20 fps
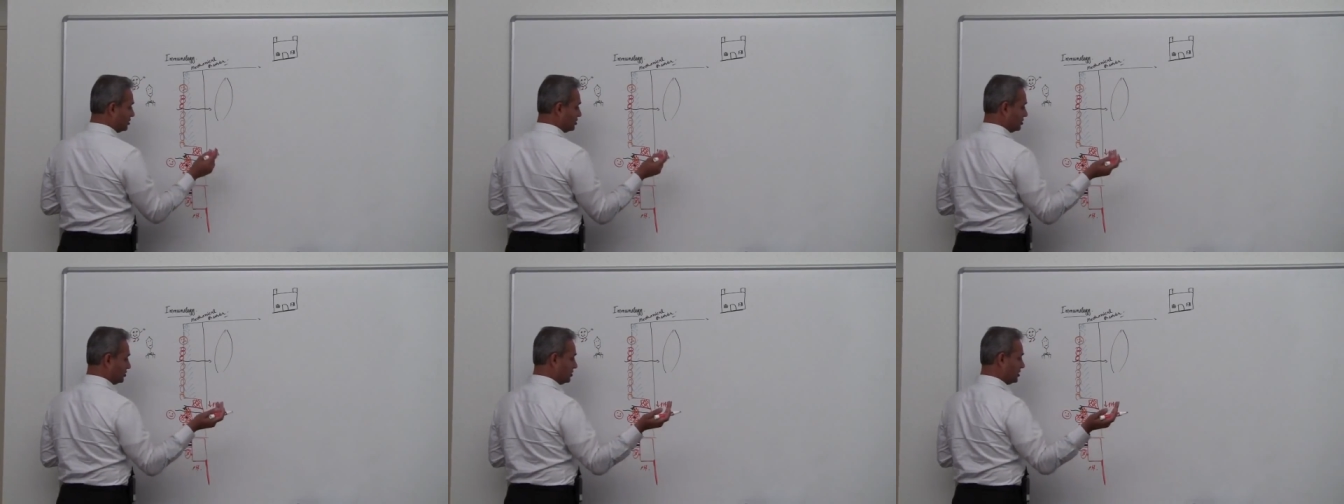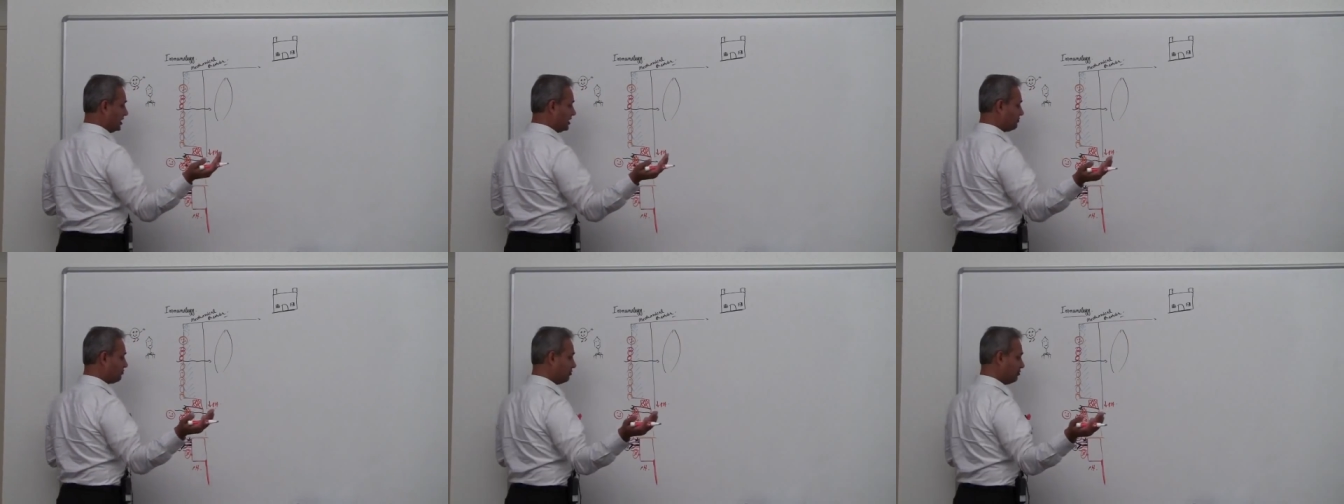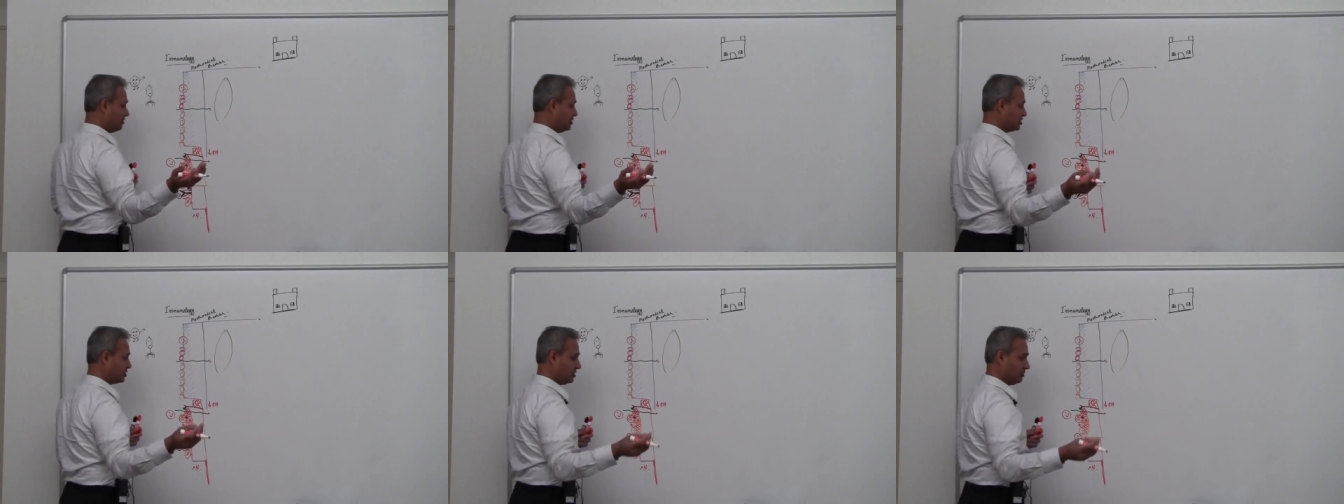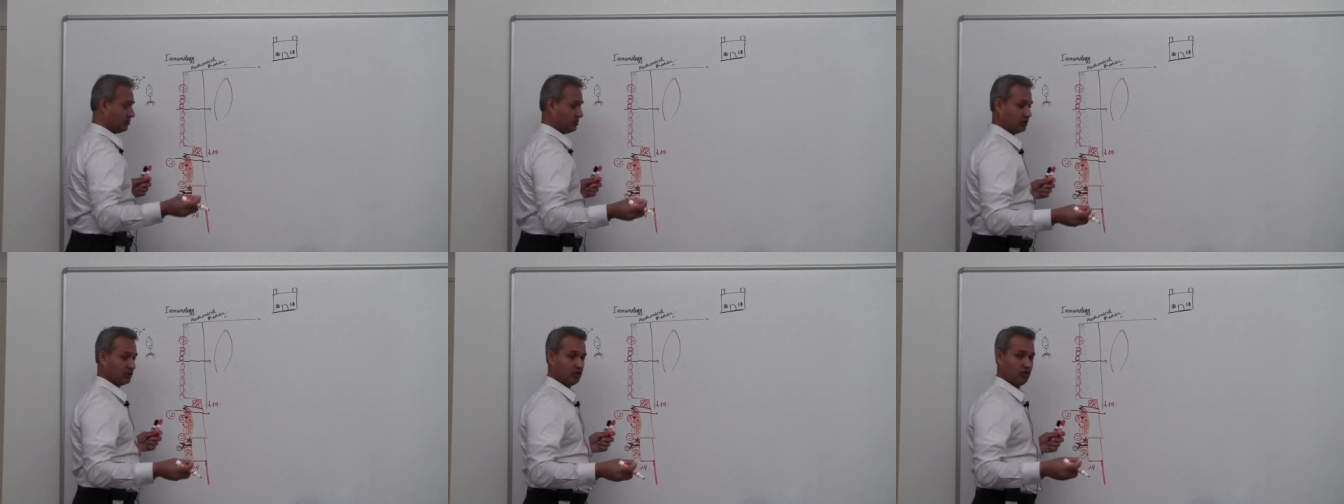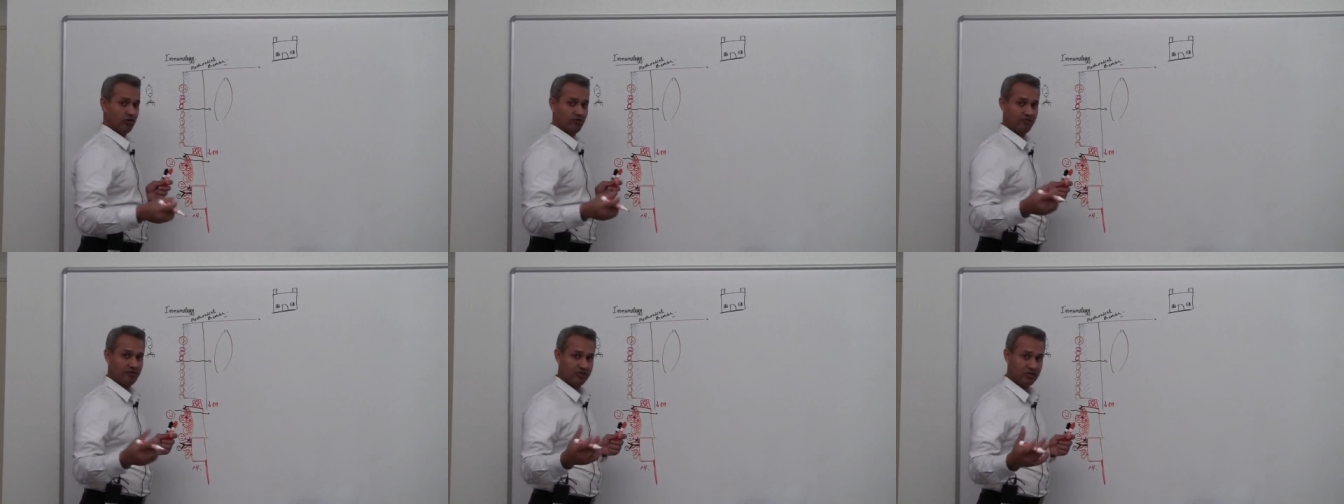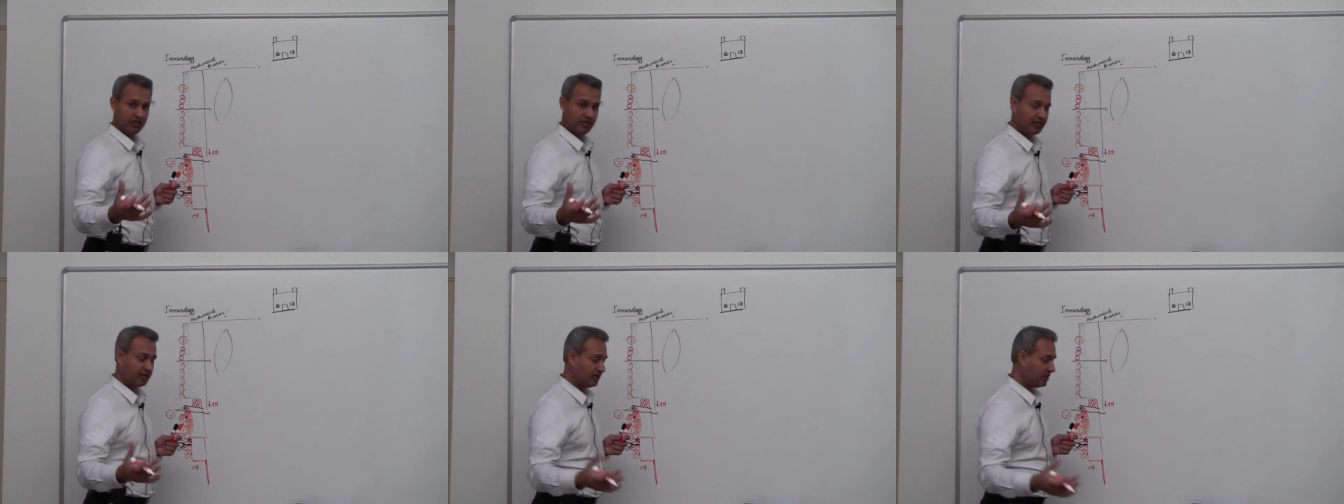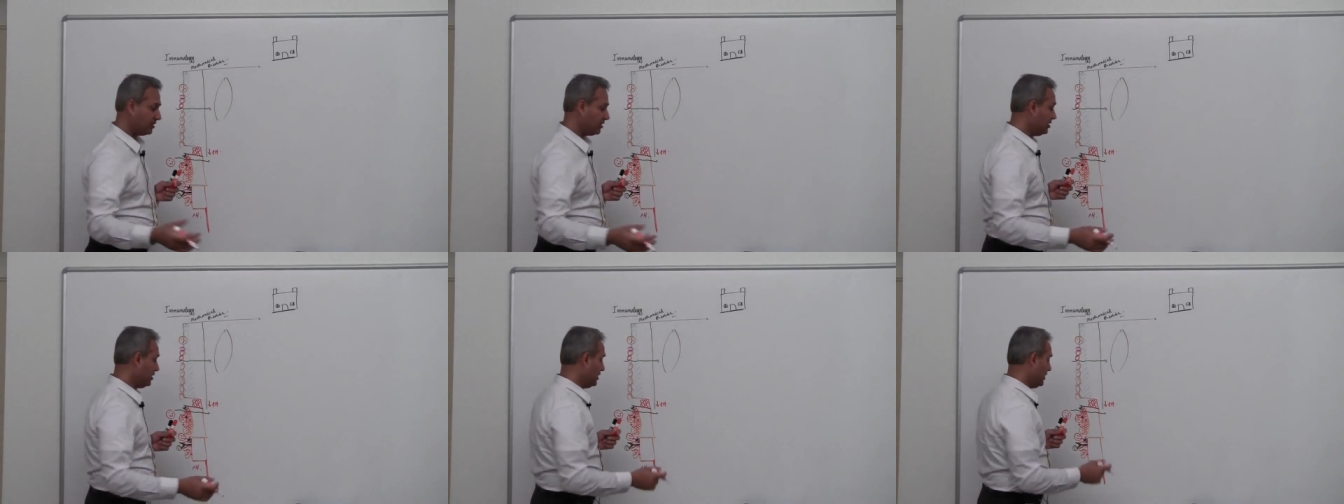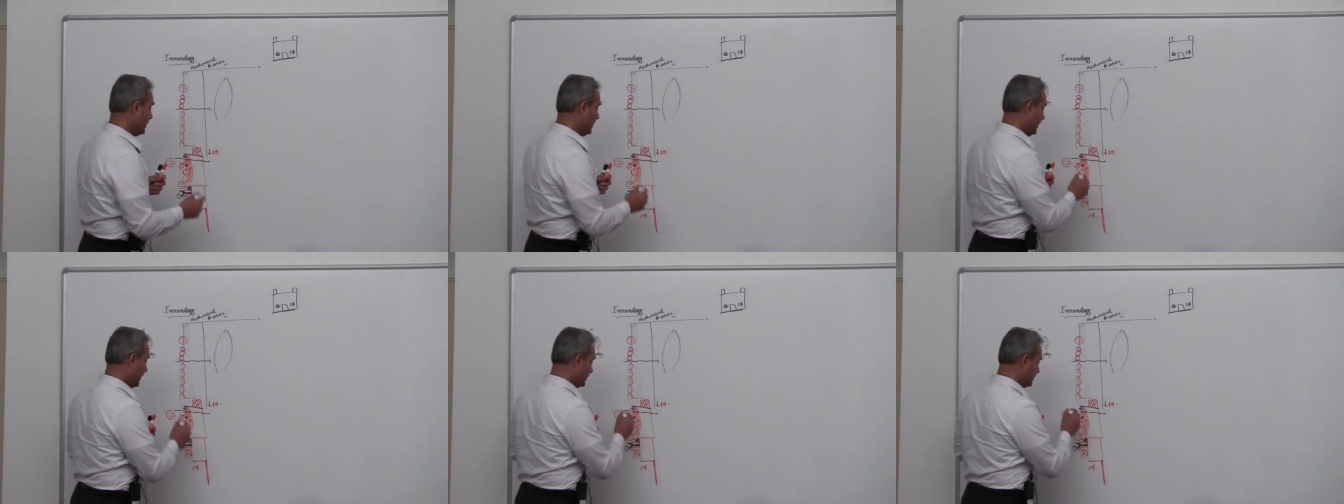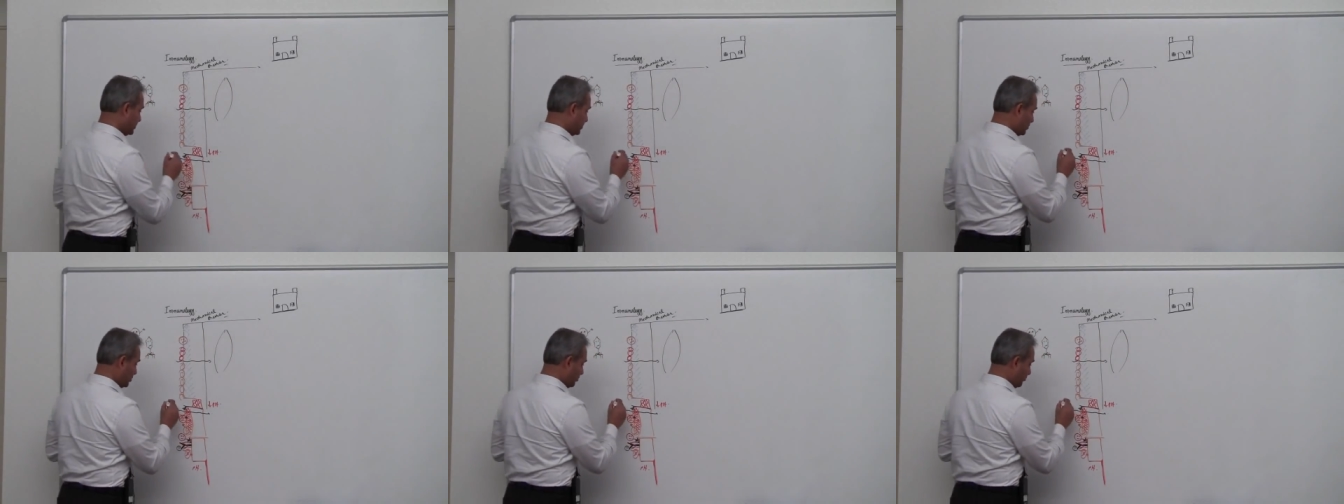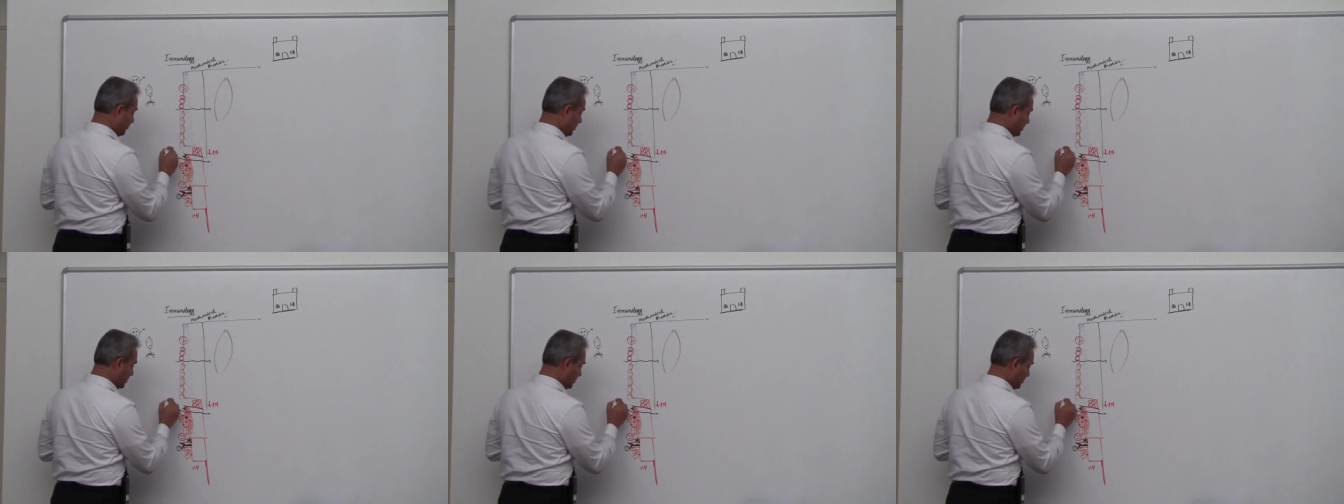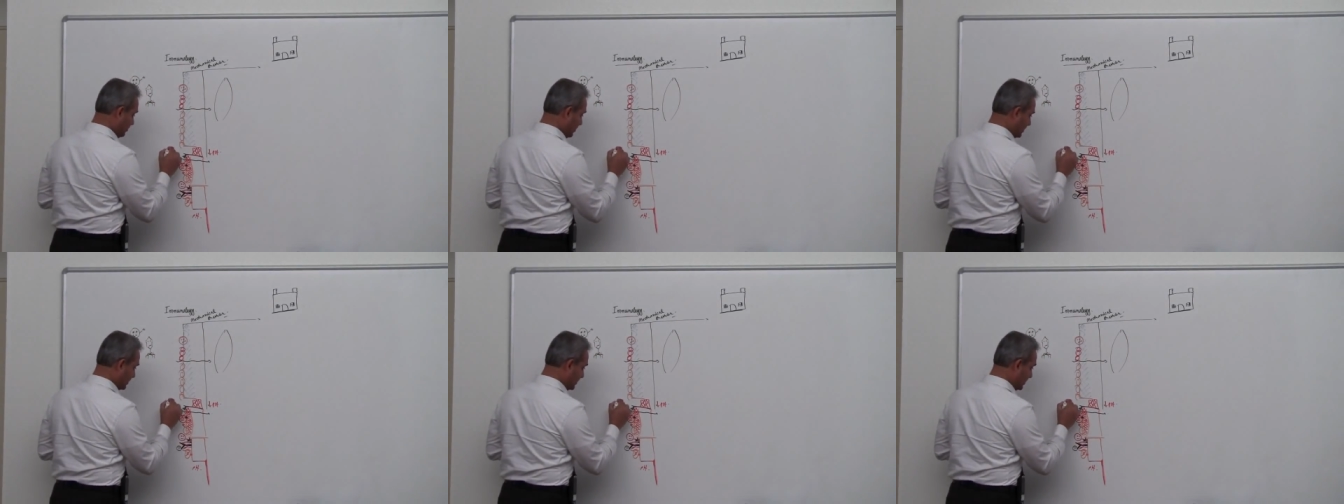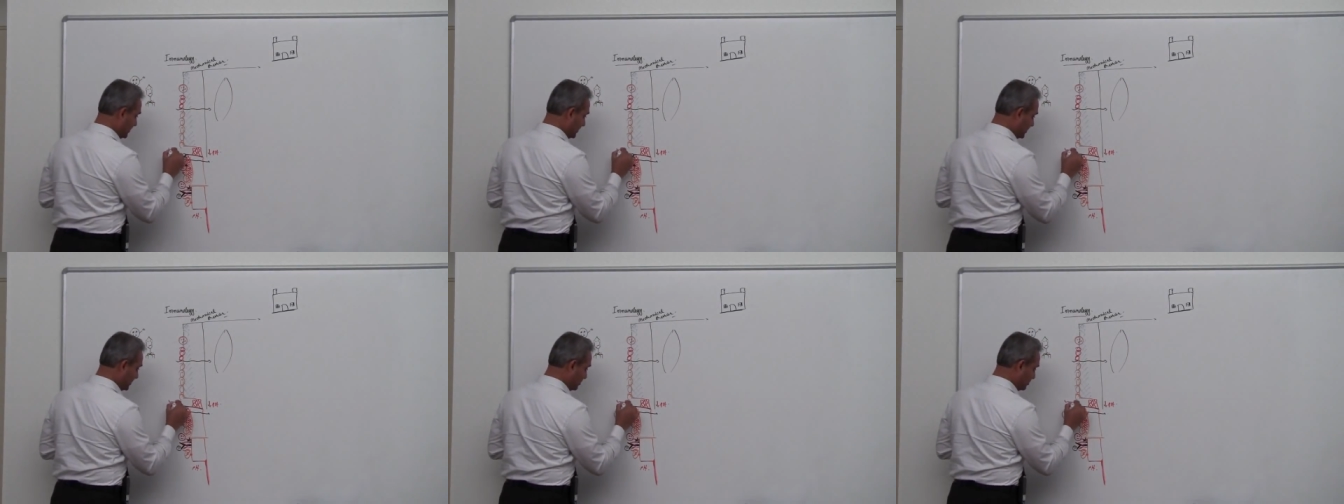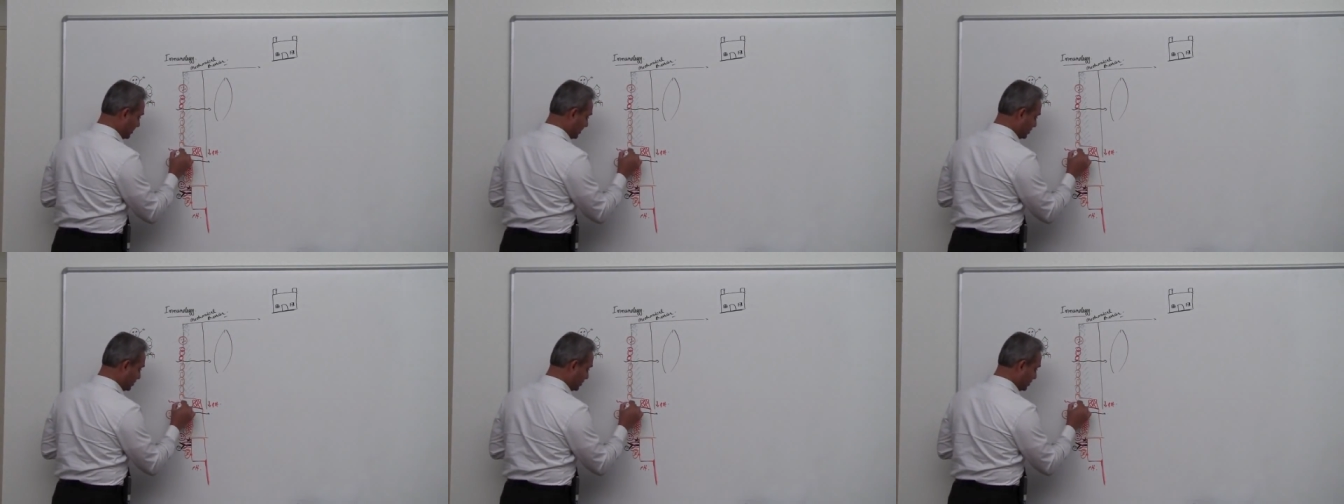So that would be stomach or vagina. And so when the bacteria